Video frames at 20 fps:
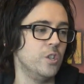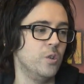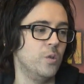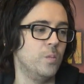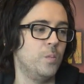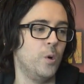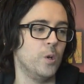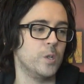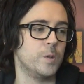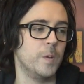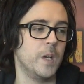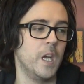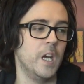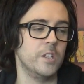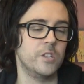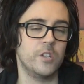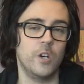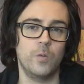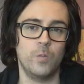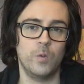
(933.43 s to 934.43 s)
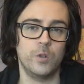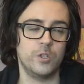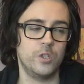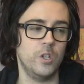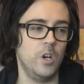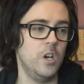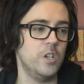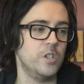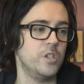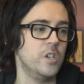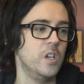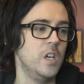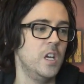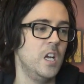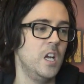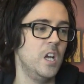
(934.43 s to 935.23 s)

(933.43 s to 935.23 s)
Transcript: you know, possibly get a turn 1 charge.